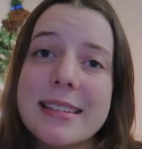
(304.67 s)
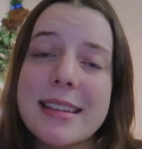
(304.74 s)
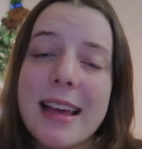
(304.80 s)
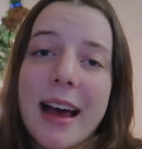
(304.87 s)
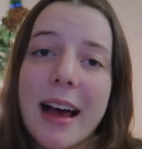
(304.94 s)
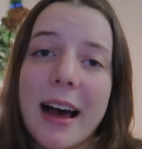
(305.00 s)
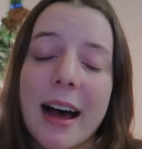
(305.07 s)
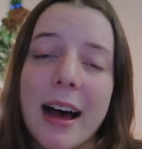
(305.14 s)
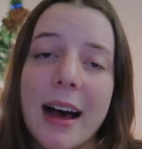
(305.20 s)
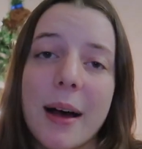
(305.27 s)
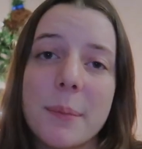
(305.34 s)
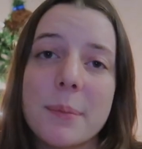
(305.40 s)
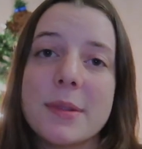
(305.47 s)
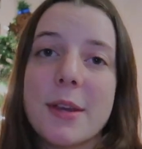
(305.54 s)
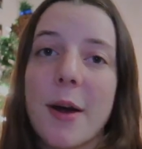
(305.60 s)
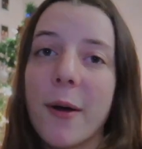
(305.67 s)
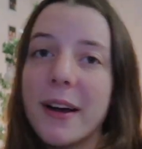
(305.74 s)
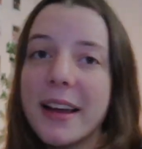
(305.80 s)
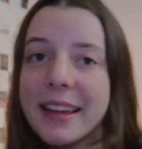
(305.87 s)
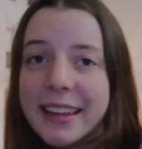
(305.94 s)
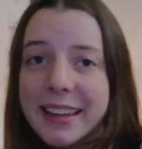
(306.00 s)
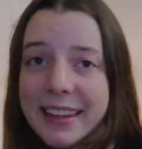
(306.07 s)
So
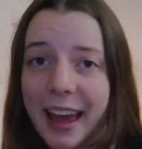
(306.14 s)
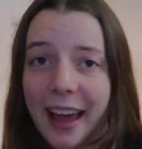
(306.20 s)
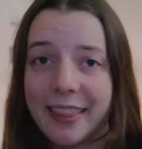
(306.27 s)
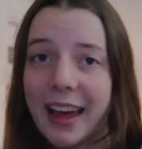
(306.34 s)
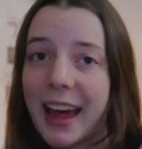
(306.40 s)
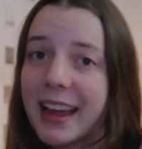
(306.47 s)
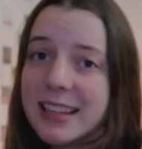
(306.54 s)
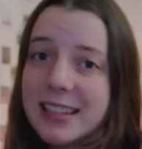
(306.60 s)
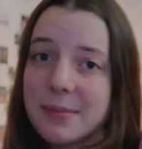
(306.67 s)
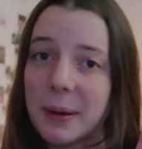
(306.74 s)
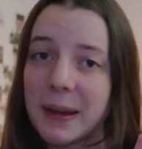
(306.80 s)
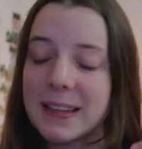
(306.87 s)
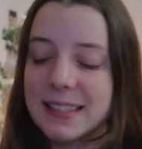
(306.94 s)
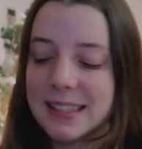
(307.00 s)
yeah, that explains